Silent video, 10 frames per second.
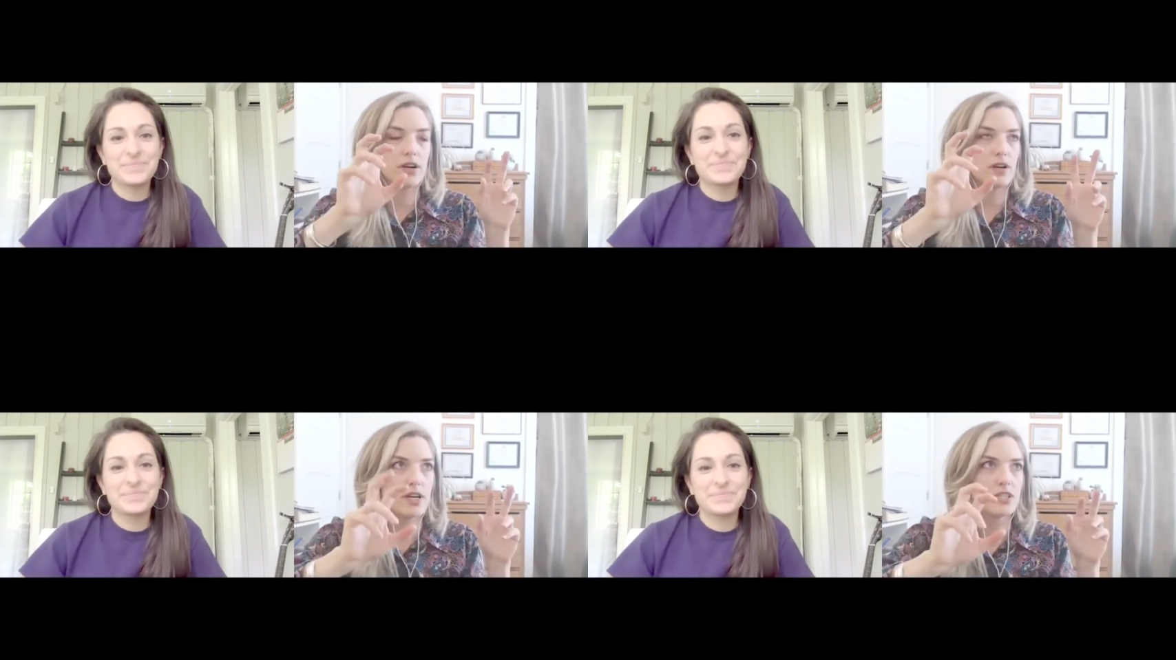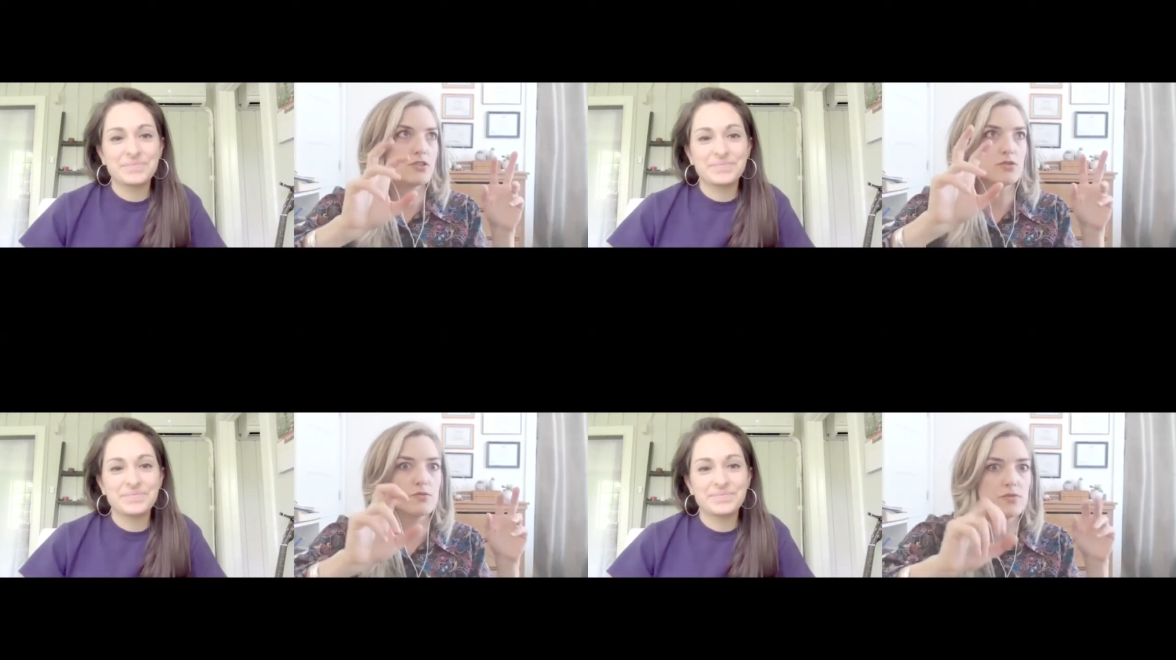
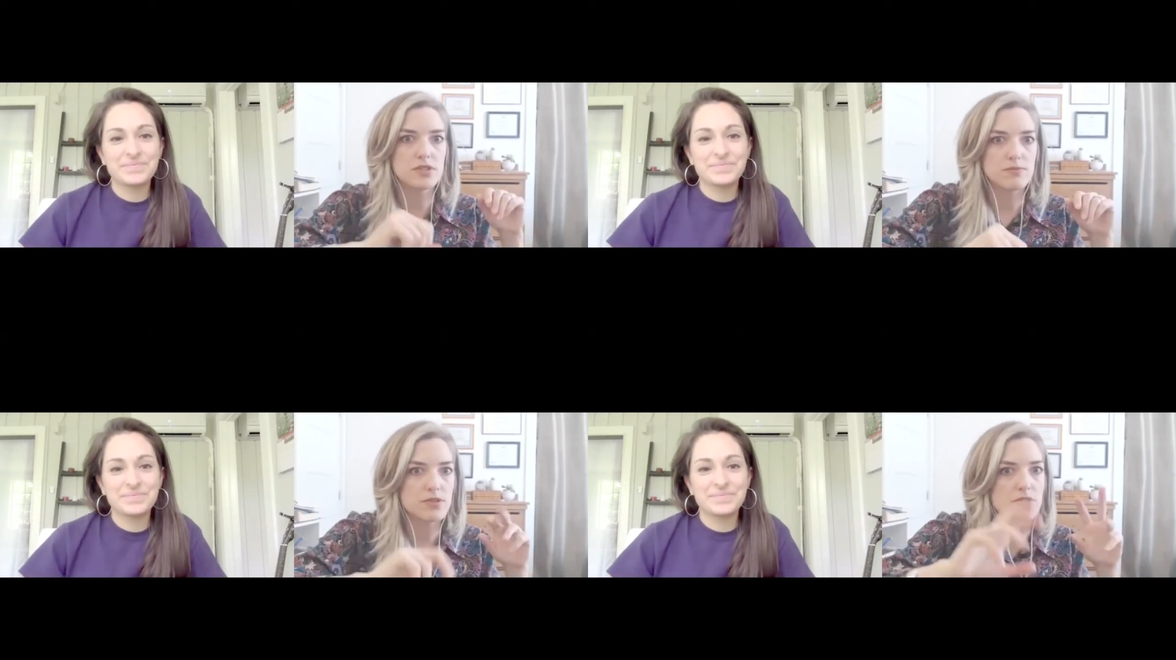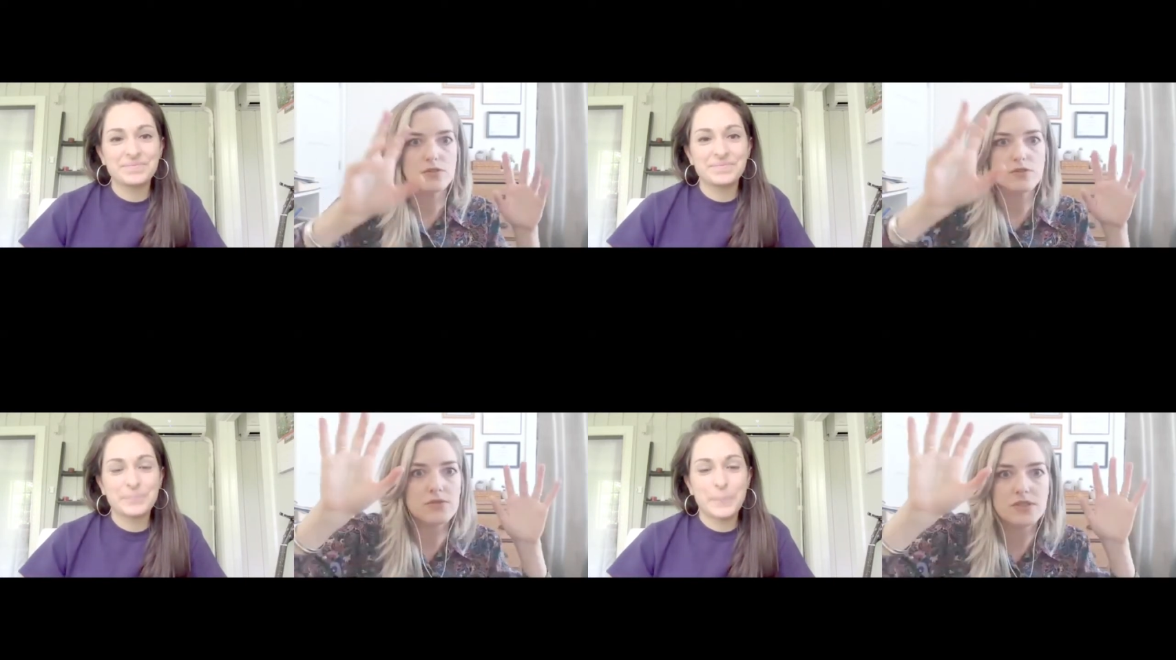Speaker 1: assumed
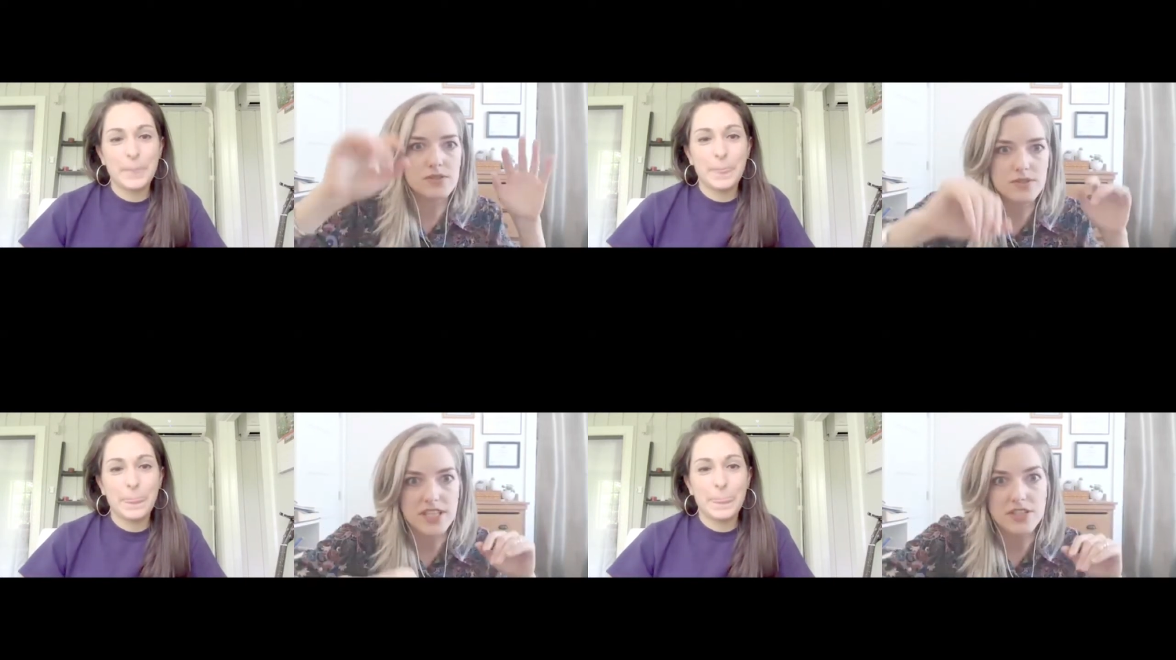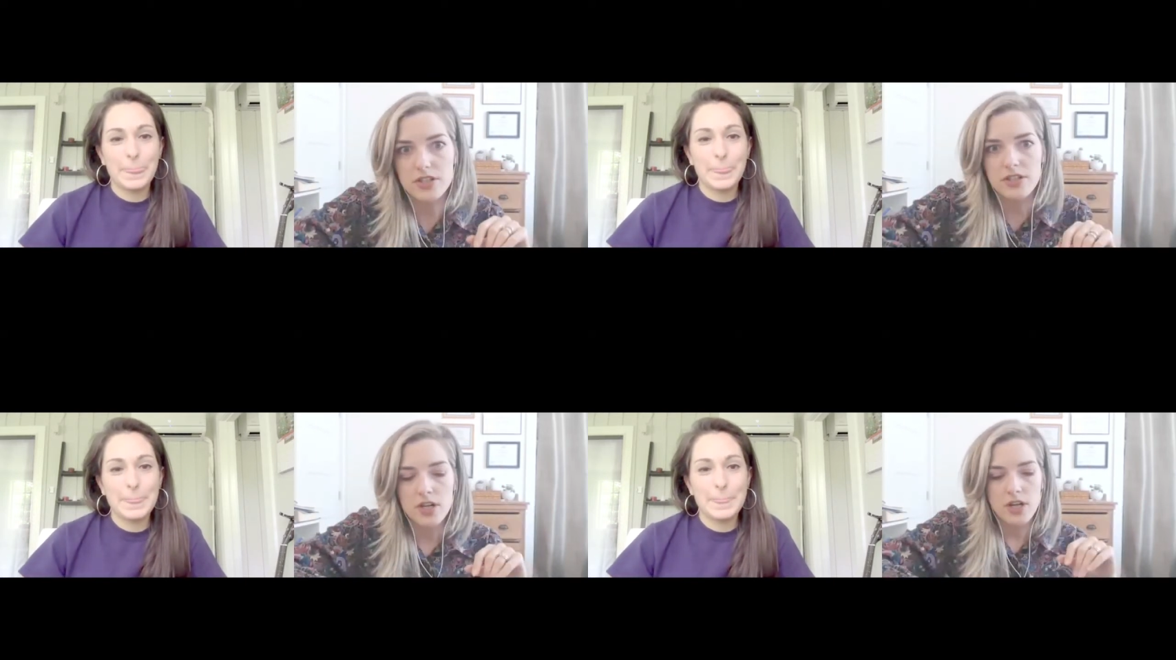presumed danger
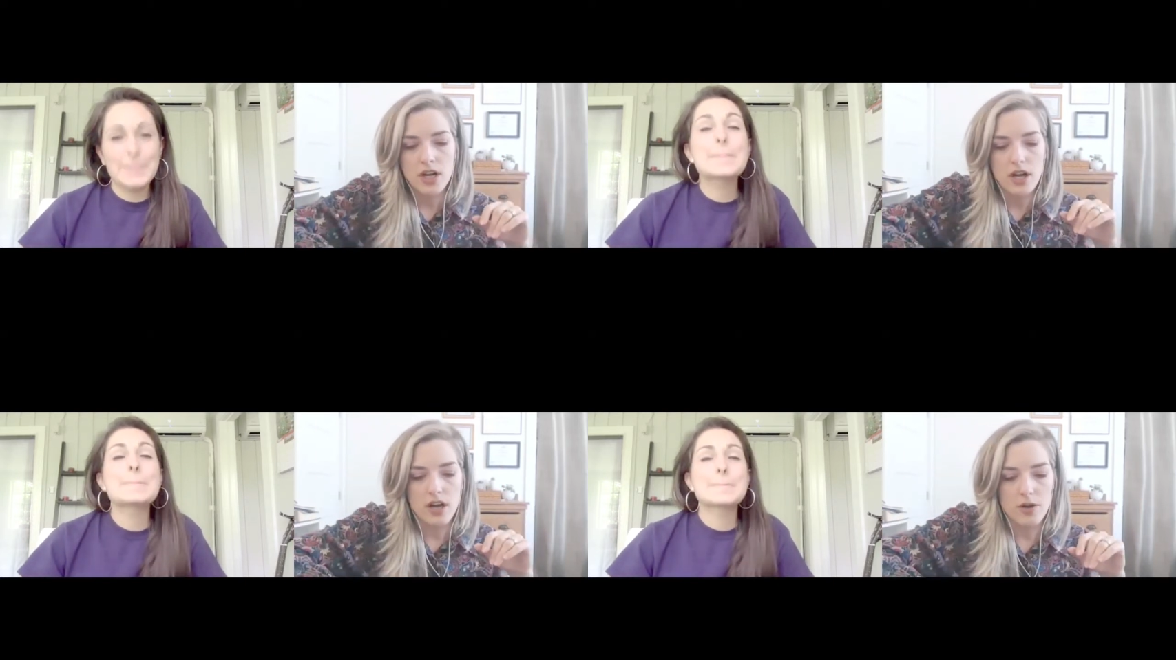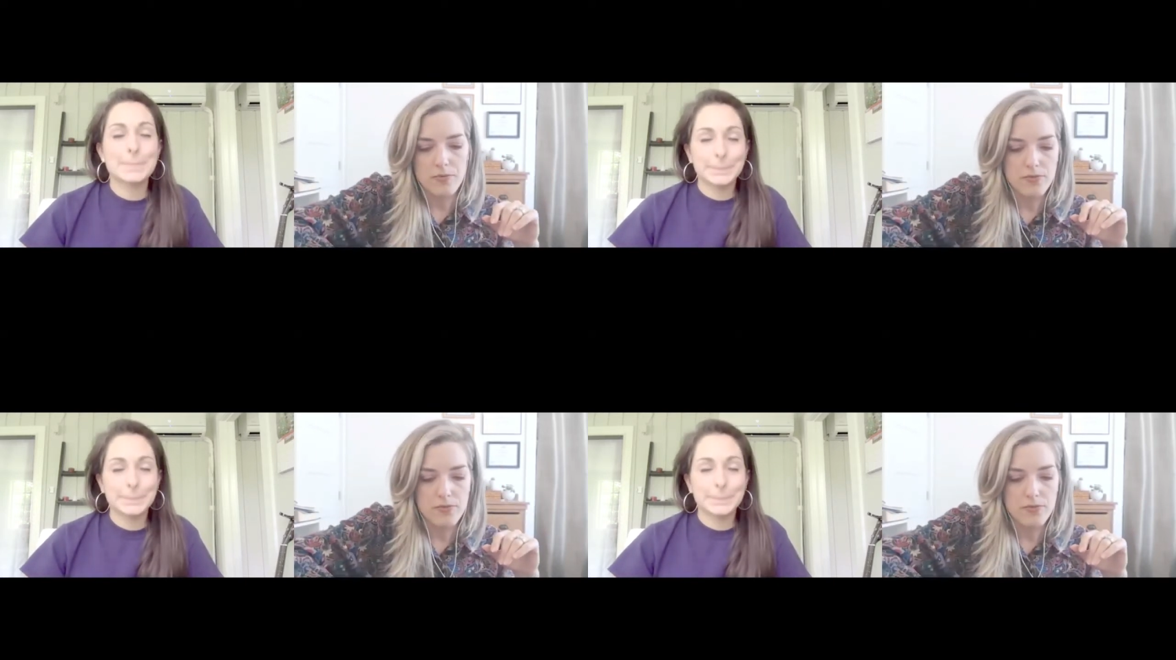um,